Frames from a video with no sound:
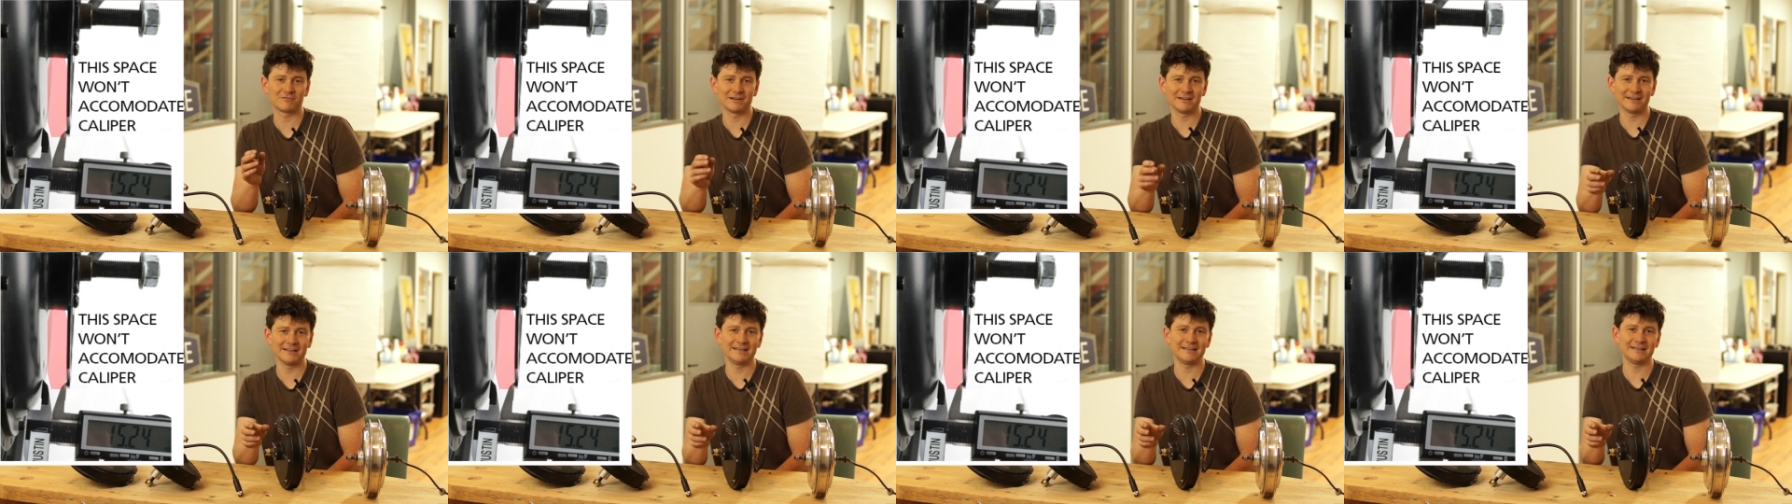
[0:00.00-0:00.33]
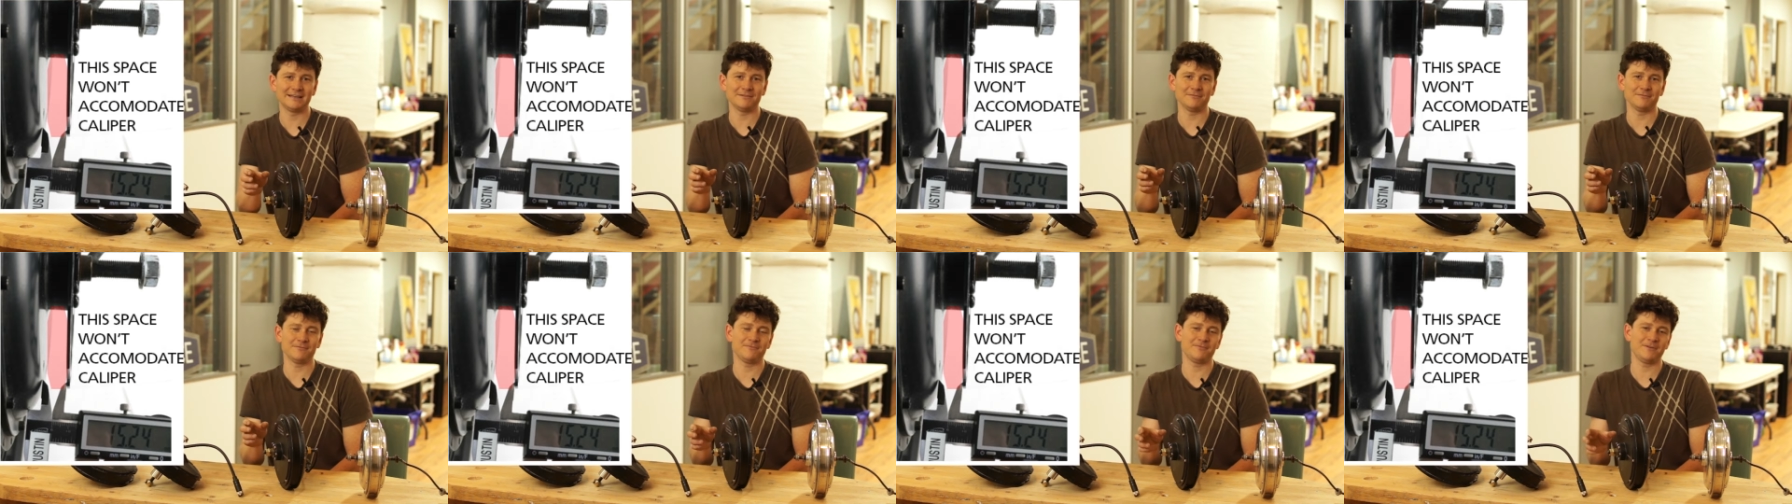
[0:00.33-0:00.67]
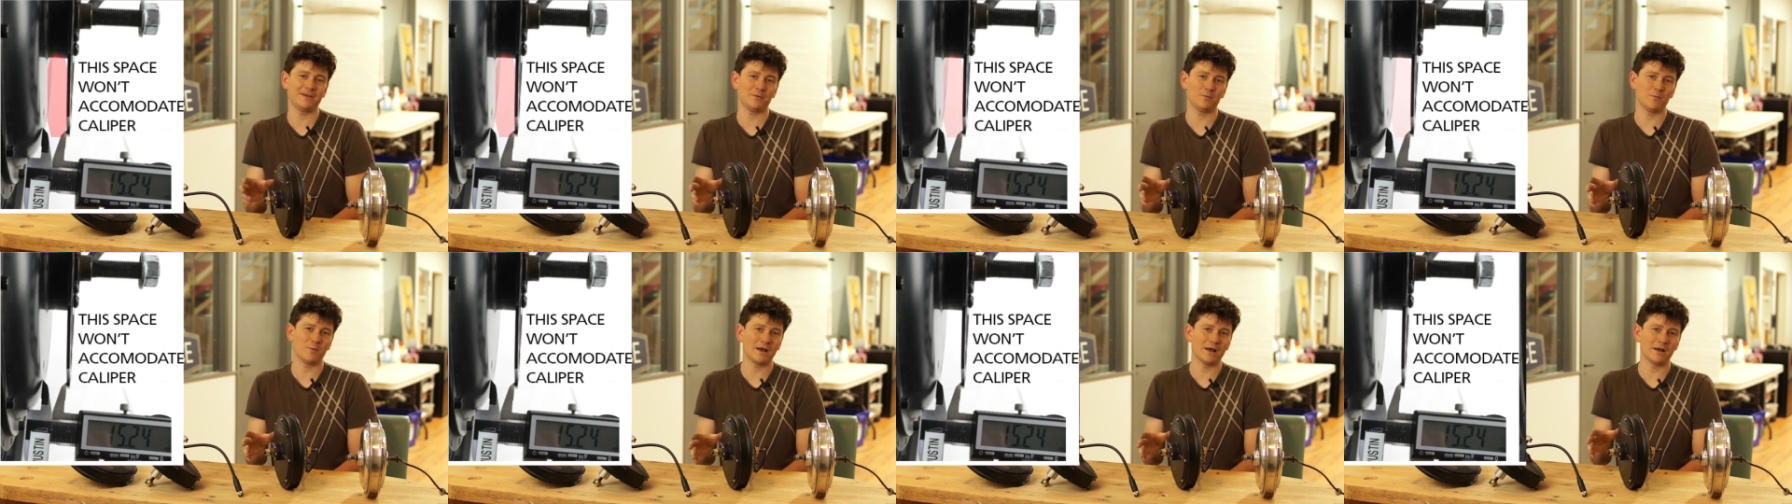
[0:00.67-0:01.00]
really didn't
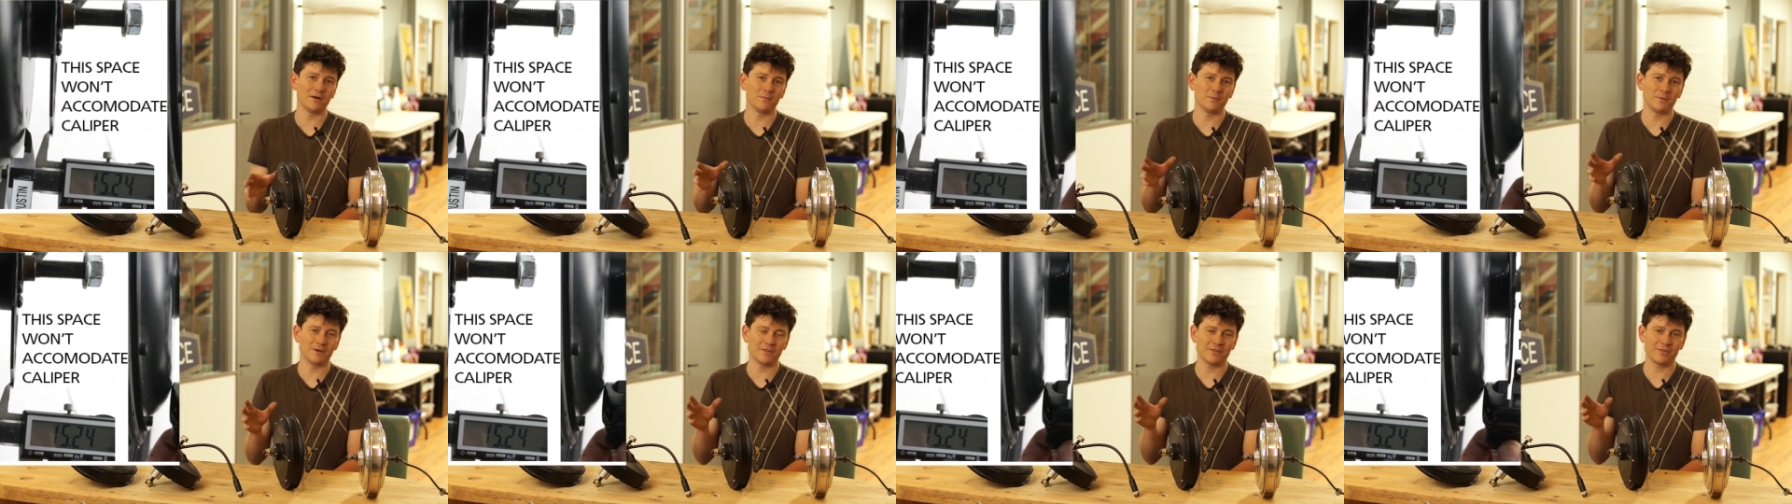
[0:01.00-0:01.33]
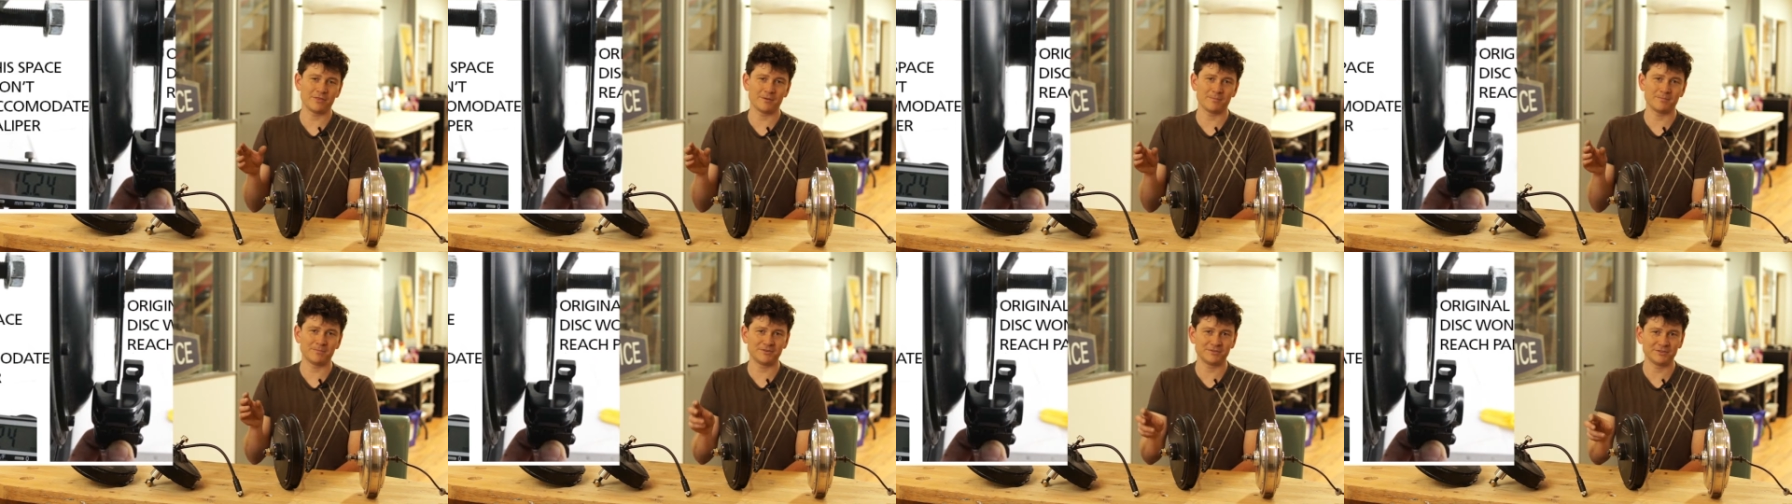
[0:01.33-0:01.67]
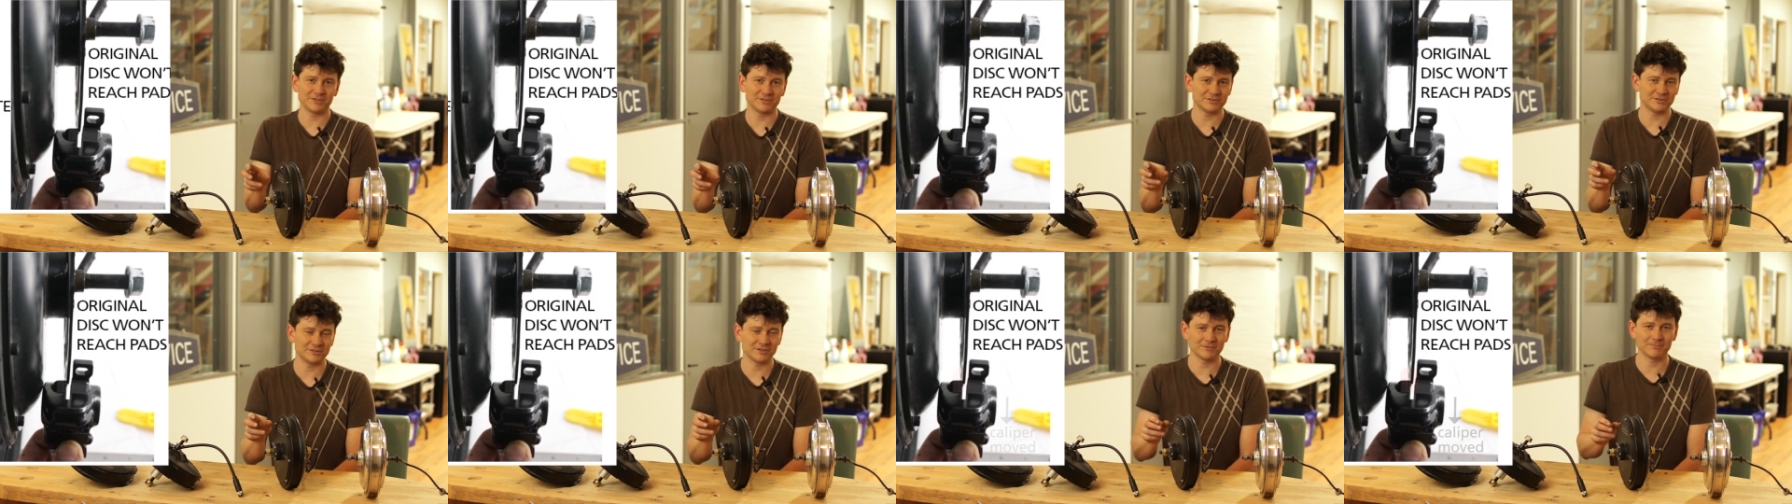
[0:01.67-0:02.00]
fit well with the
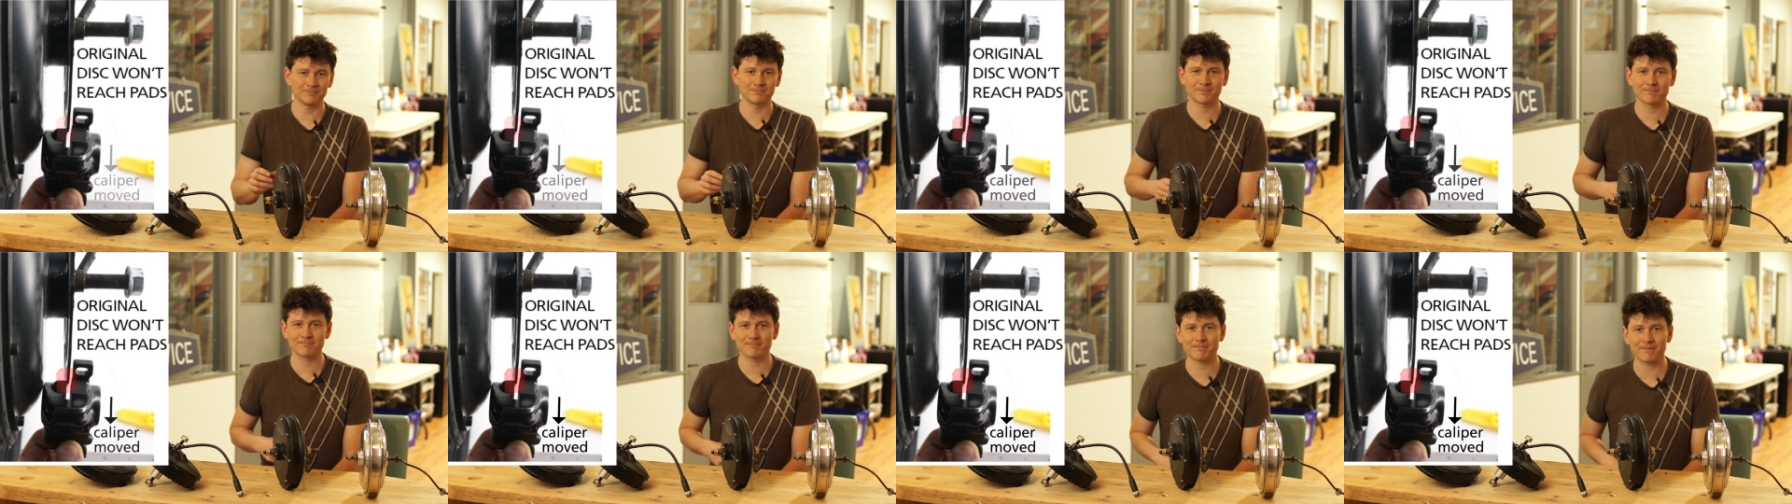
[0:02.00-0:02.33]
position of